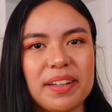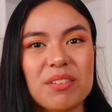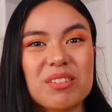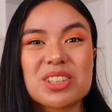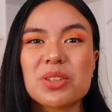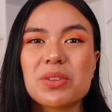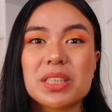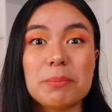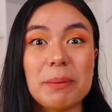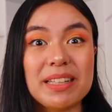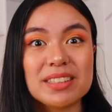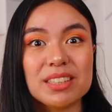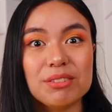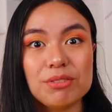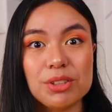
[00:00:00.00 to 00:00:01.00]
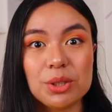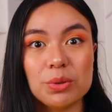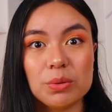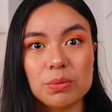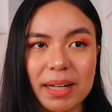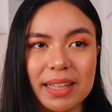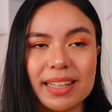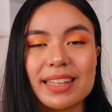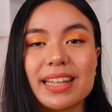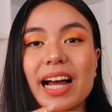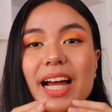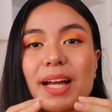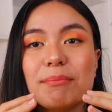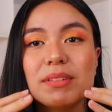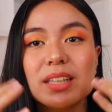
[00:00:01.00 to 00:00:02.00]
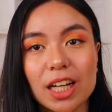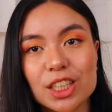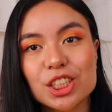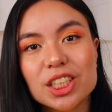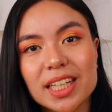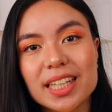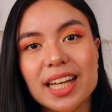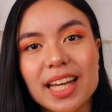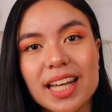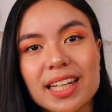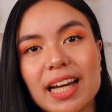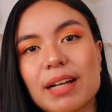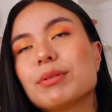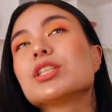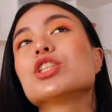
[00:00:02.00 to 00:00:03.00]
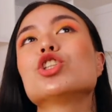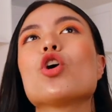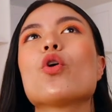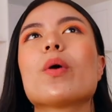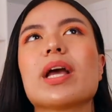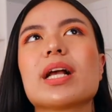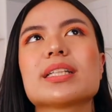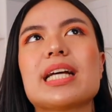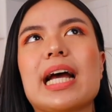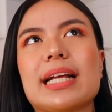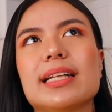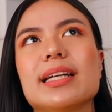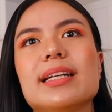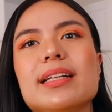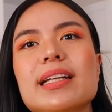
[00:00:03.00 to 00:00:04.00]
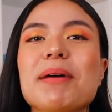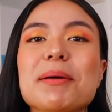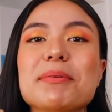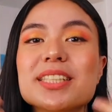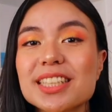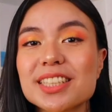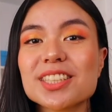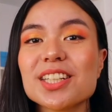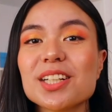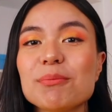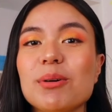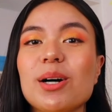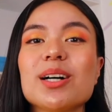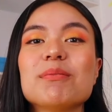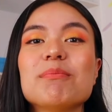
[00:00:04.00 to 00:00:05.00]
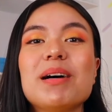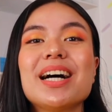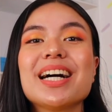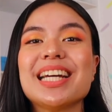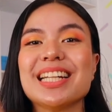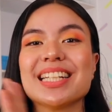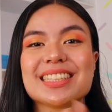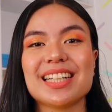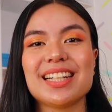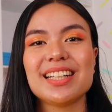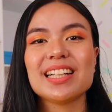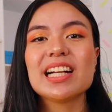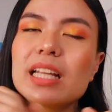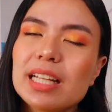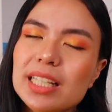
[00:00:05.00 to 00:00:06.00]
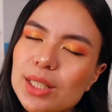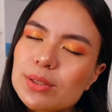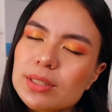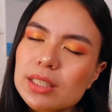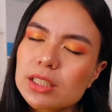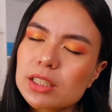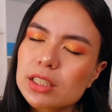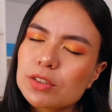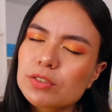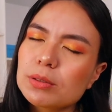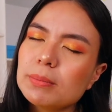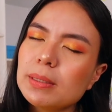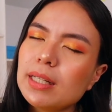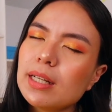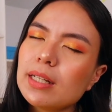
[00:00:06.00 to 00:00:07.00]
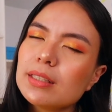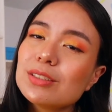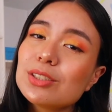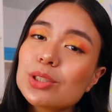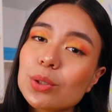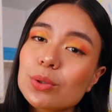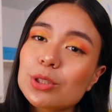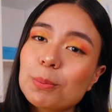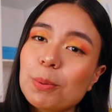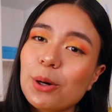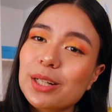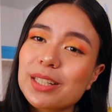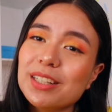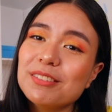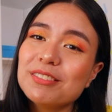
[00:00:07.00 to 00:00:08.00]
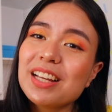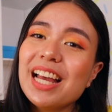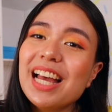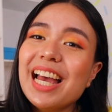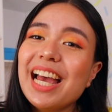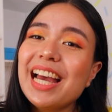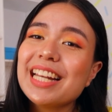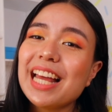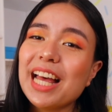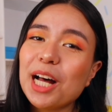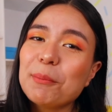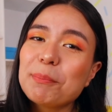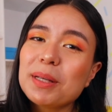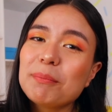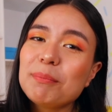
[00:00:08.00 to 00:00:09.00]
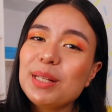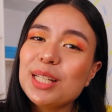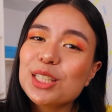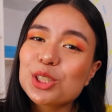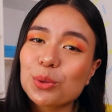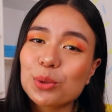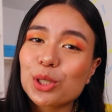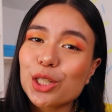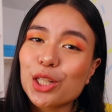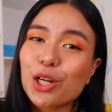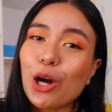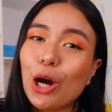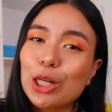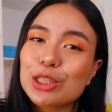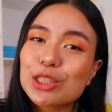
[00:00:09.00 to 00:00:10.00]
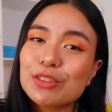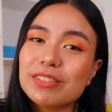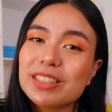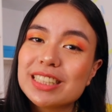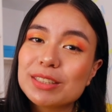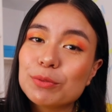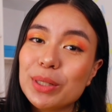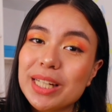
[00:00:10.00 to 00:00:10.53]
and they were so expensive too. By the time lunch had hit, I was so excited. My sister bought Mang Inasal. Thank you, sisters, for being so supportive and helping me shoulder the cost of this